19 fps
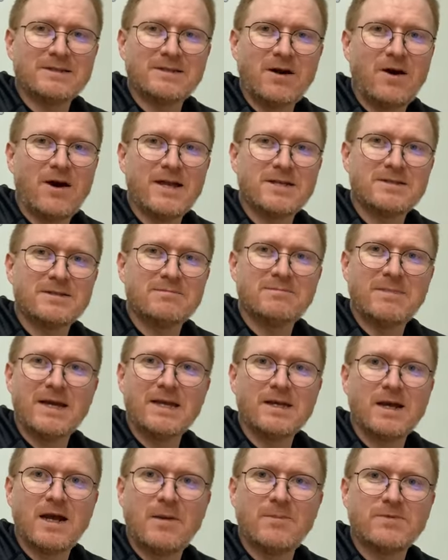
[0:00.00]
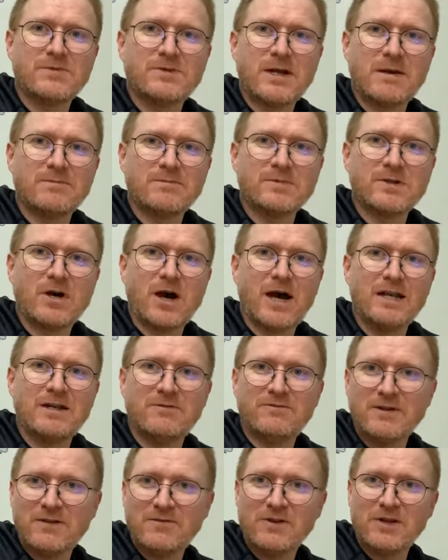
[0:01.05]
blank dice and make up some
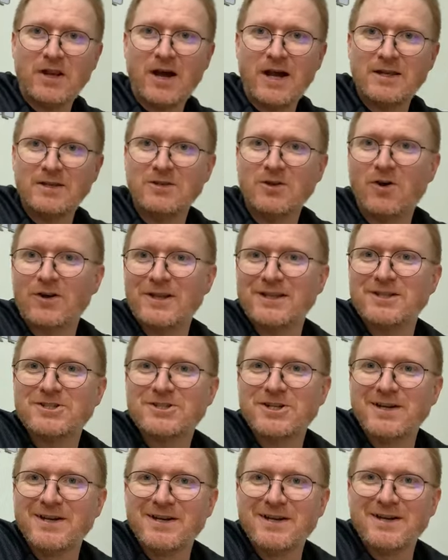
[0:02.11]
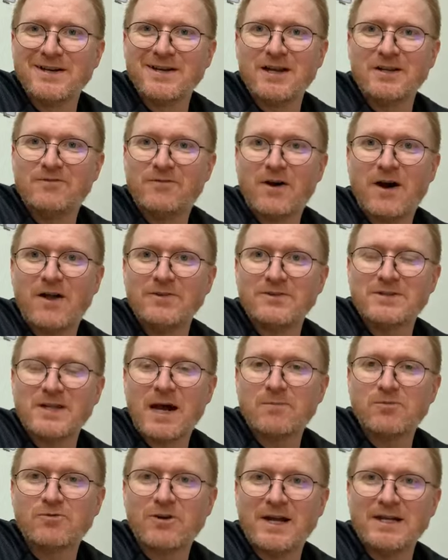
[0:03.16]
kind of, if you like, knowledge
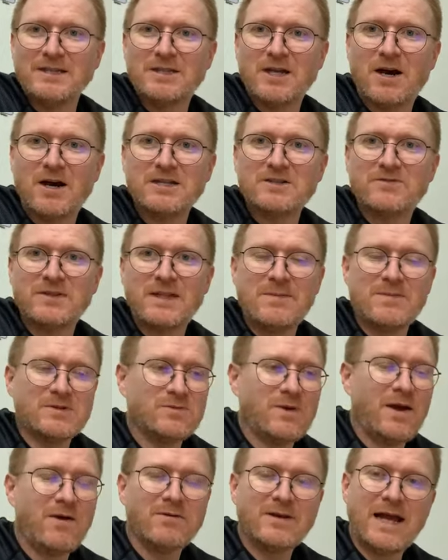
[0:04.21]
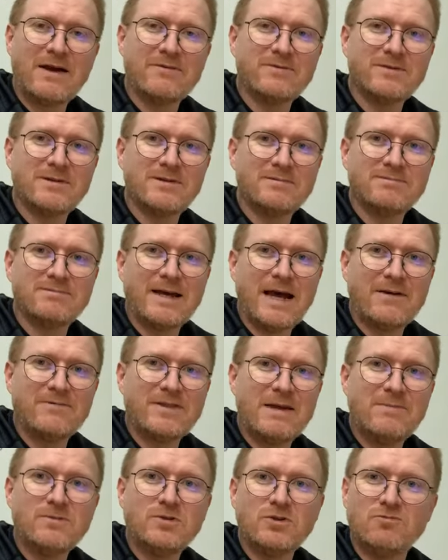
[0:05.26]
advanced upgrade dice for them as well, and have
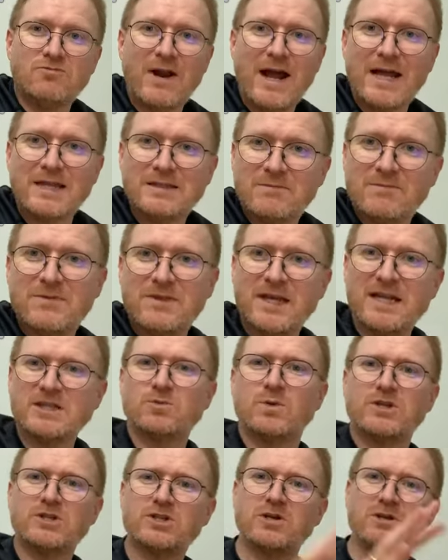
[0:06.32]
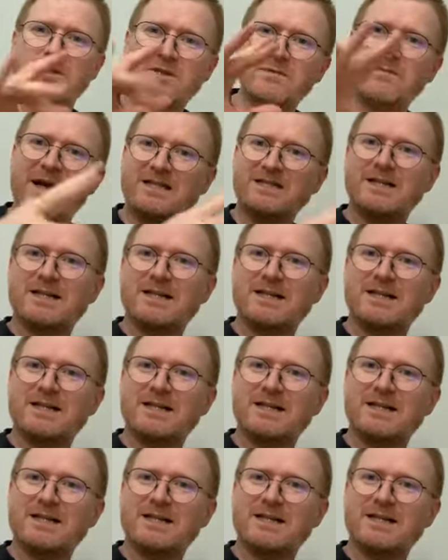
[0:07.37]
them do random things which are